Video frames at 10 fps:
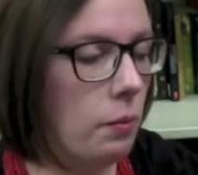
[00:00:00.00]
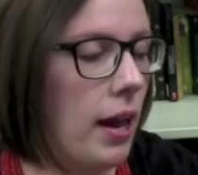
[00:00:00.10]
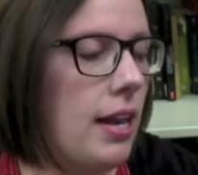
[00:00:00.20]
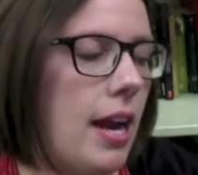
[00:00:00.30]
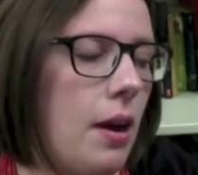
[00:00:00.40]

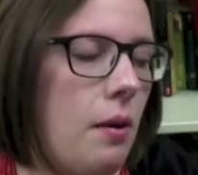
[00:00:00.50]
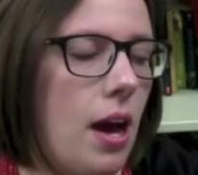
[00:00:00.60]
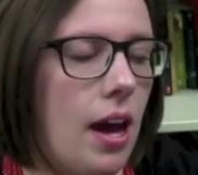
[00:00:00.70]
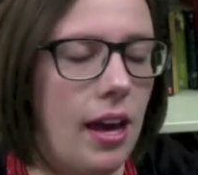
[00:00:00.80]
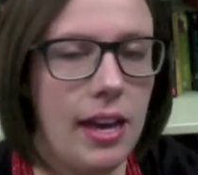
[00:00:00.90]
Right now,
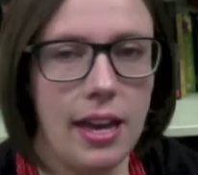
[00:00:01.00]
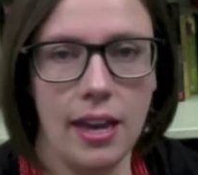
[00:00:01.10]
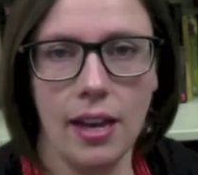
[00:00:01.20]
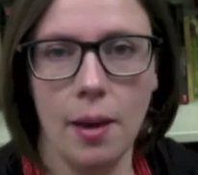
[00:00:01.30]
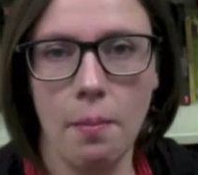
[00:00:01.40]
I
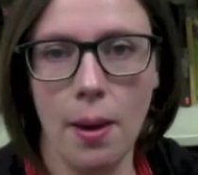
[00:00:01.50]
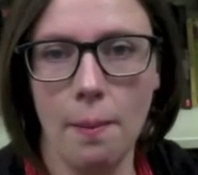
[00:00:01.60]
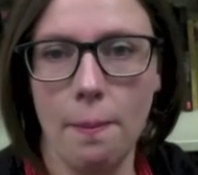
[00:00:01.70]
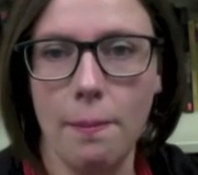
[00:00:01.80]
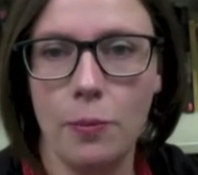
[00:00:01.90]
am
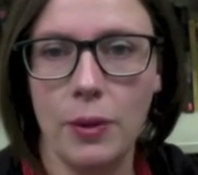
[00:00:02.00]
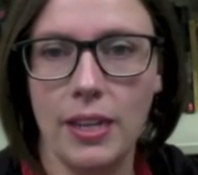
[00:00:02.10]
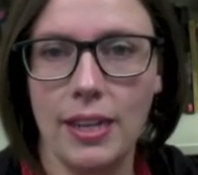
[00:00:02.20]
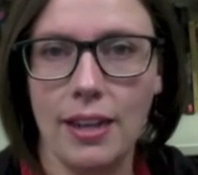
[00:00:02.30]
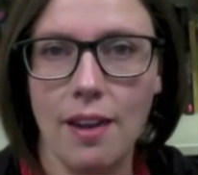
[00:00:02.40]

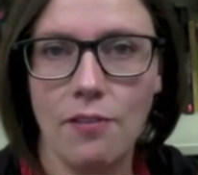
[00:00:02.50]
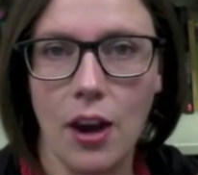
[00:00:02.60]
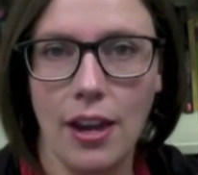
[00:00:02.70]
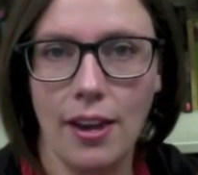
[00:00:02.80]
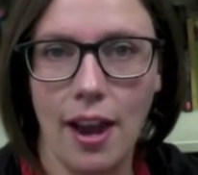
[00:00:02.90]
reading
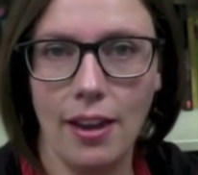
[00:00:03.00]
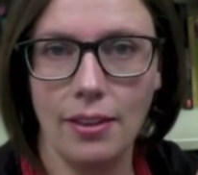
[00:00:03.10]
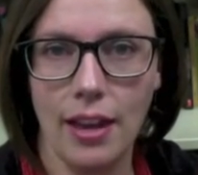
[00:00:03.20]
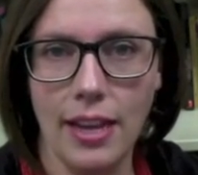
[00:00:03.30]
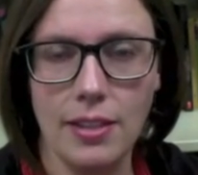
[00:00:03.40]
Friday Night
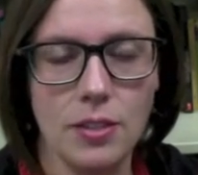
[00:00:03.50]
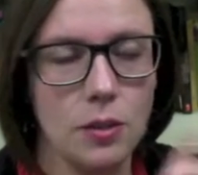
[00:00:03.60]
Lights,